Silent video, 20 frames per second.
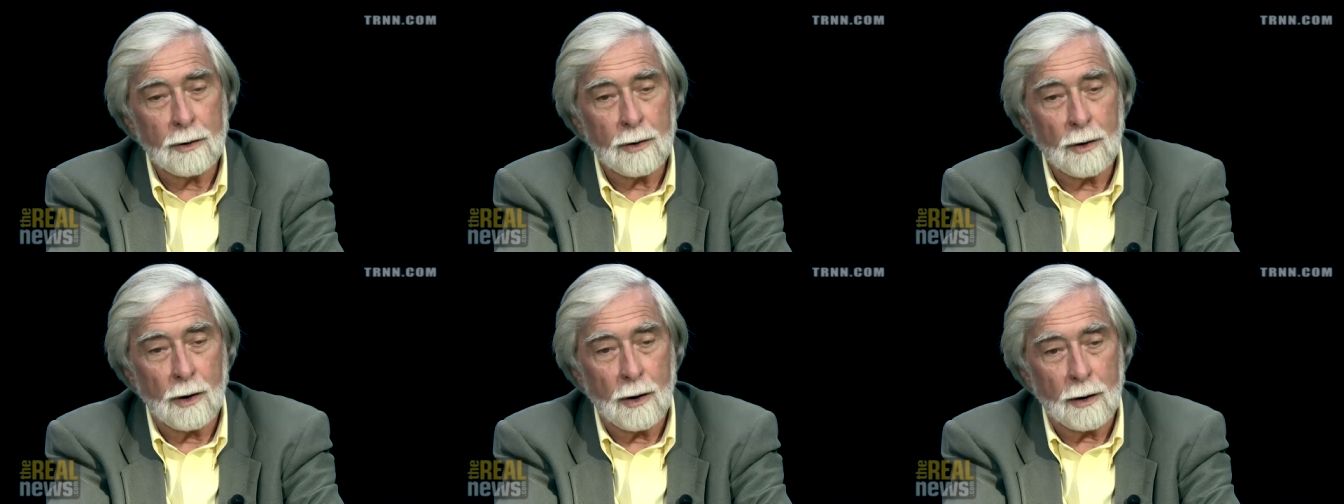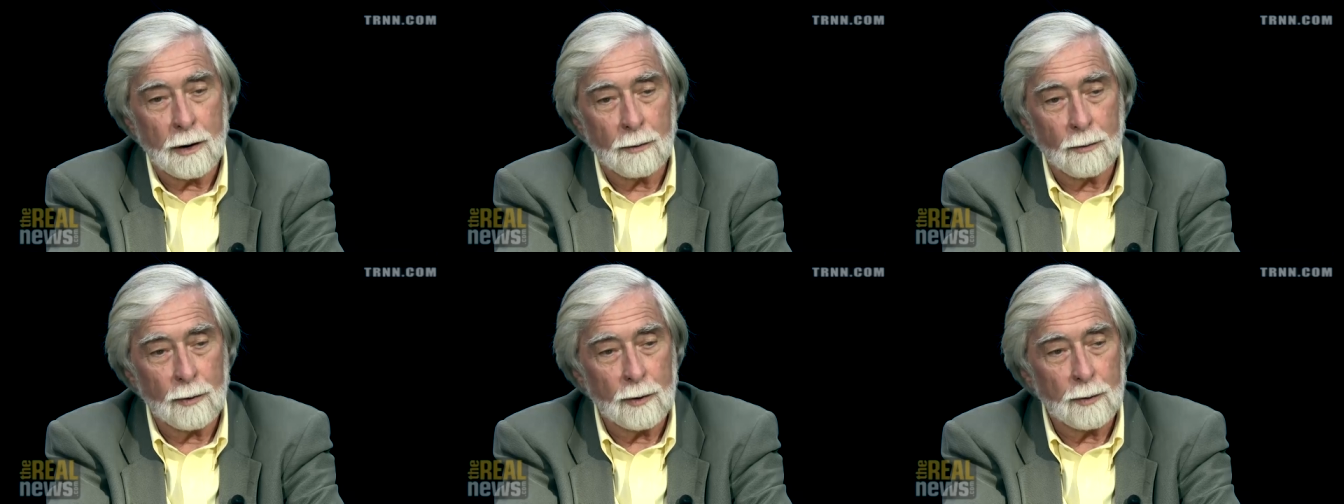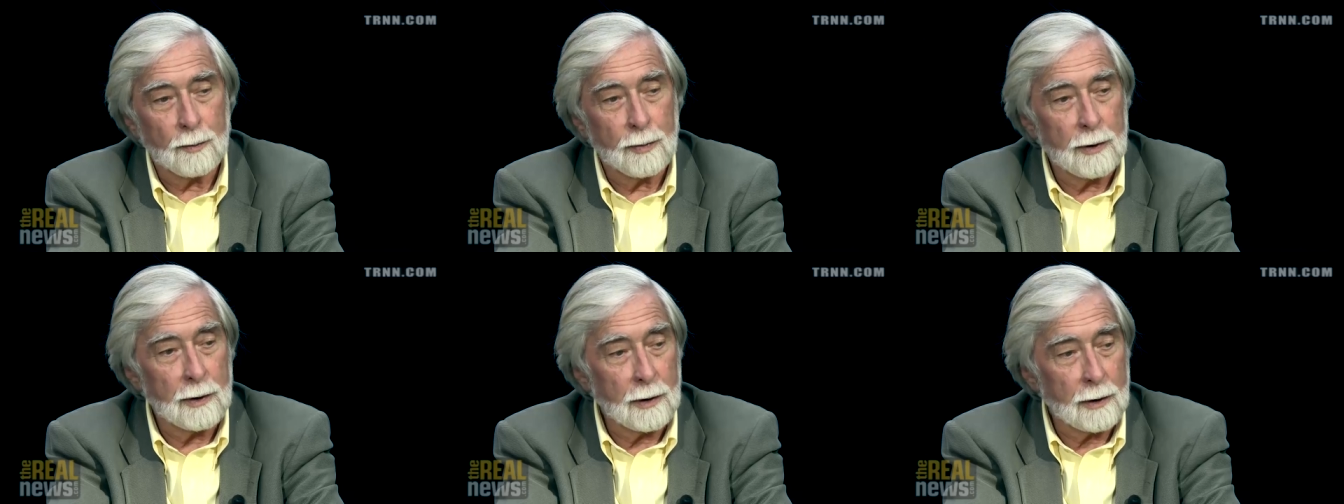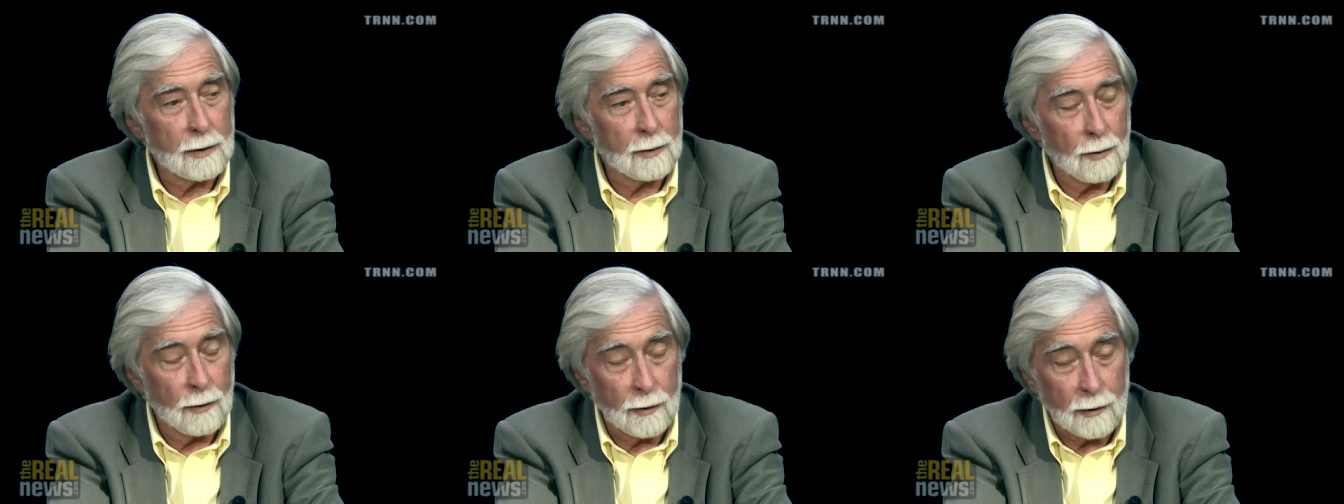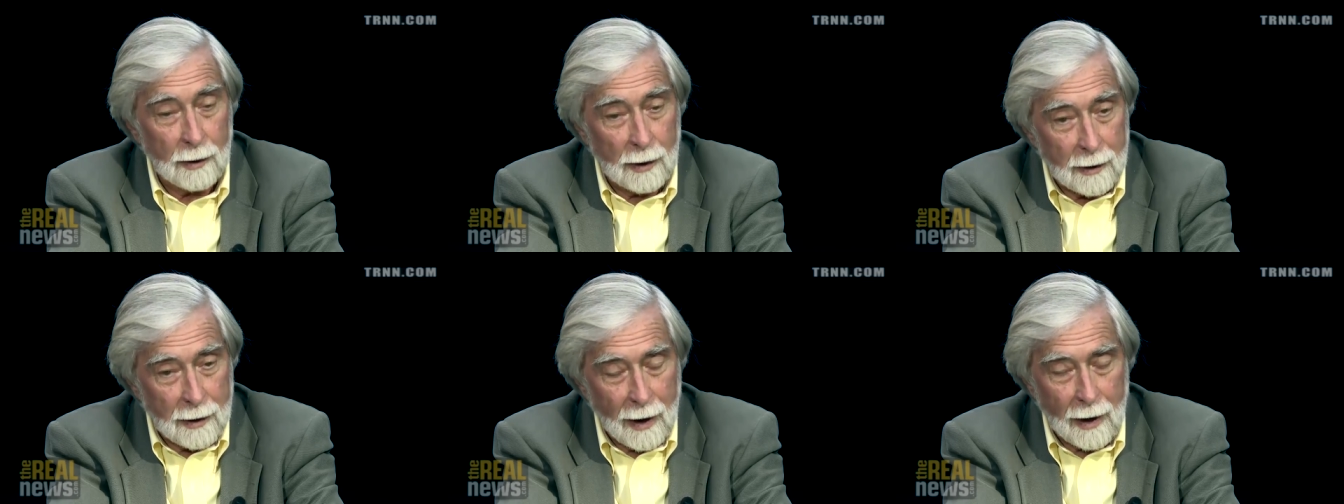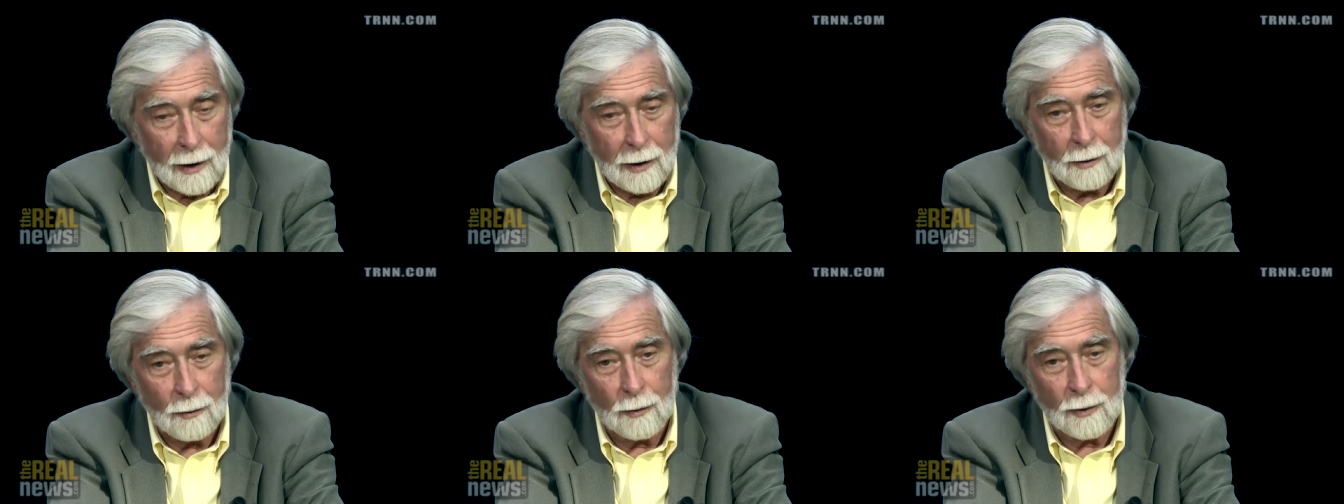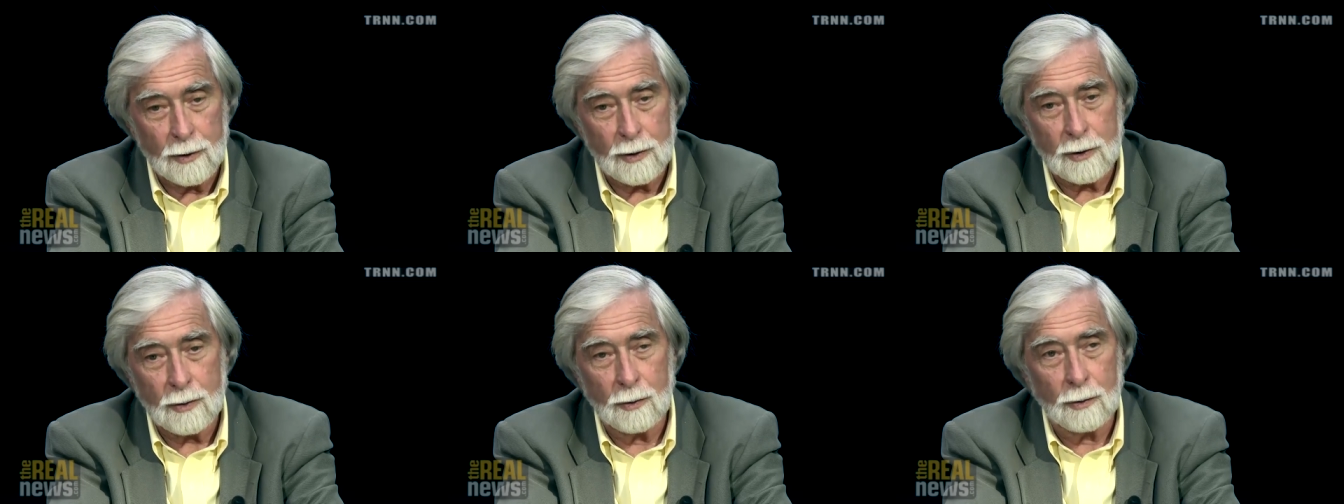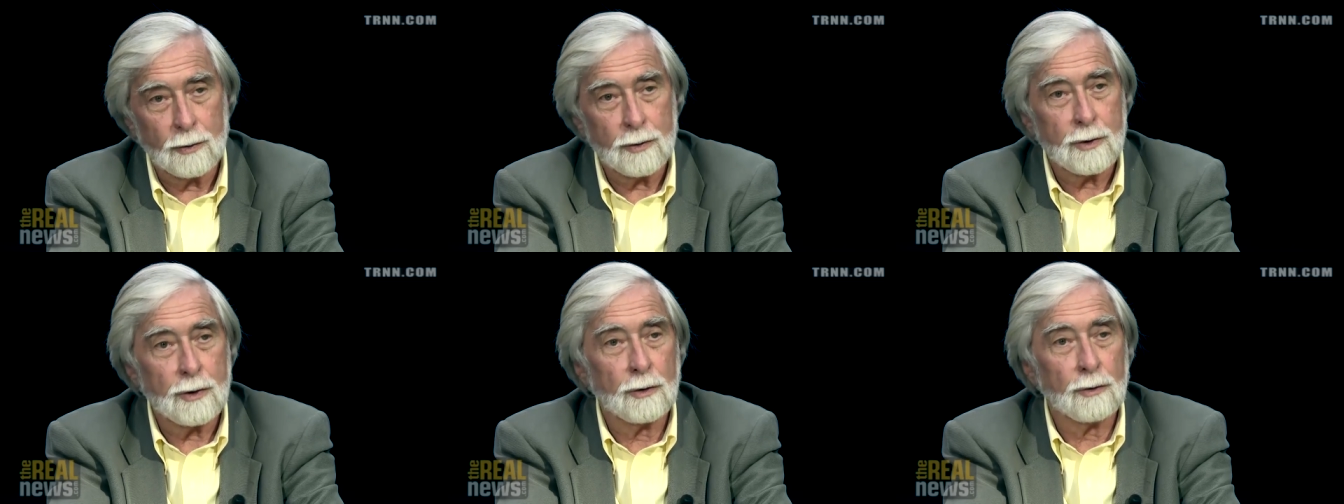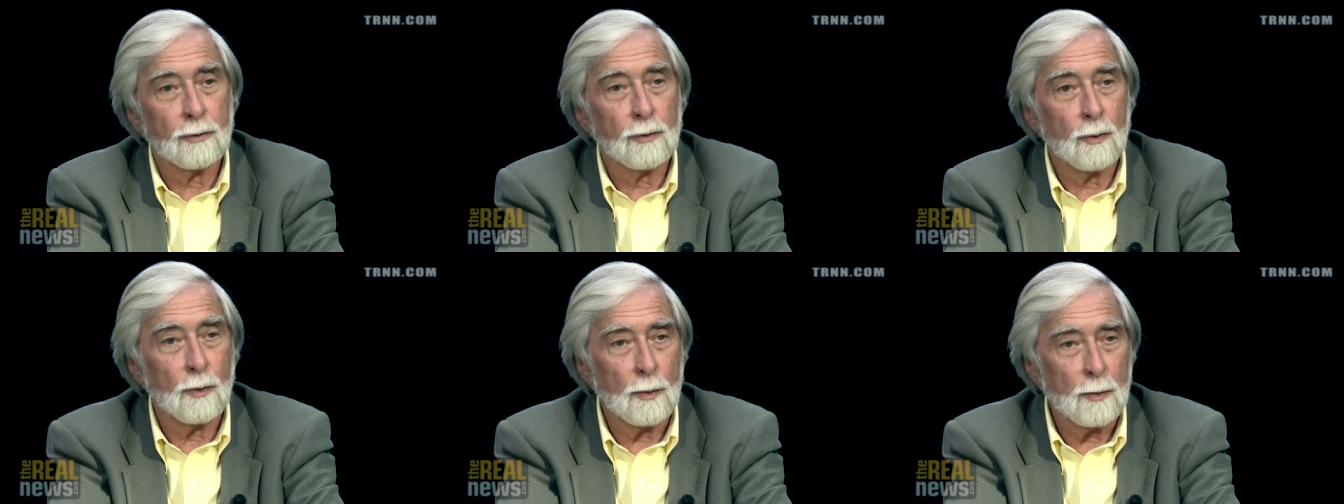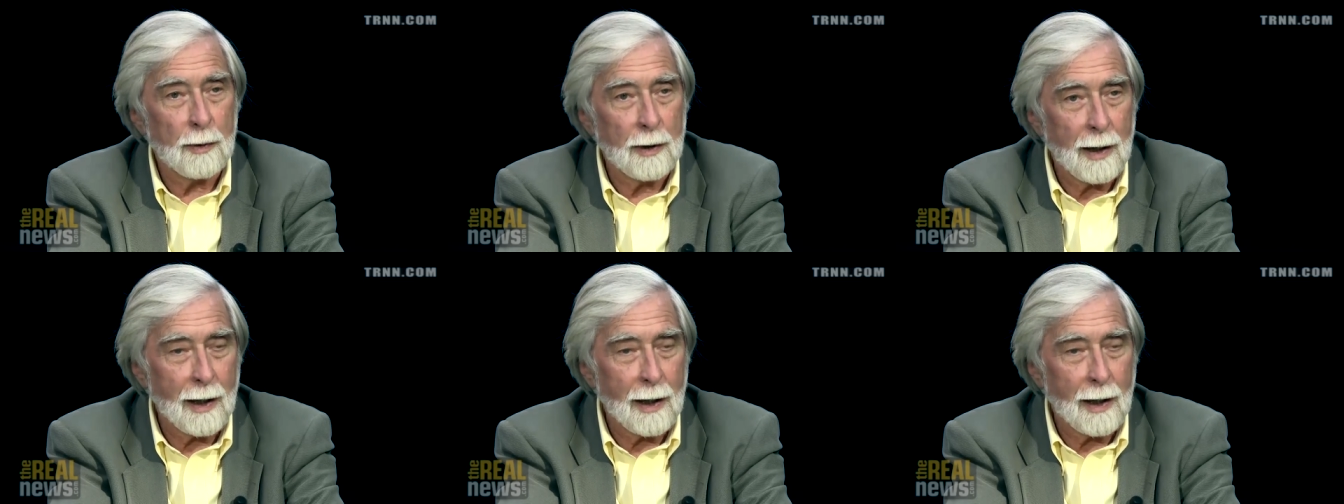target was during the day when school children would right.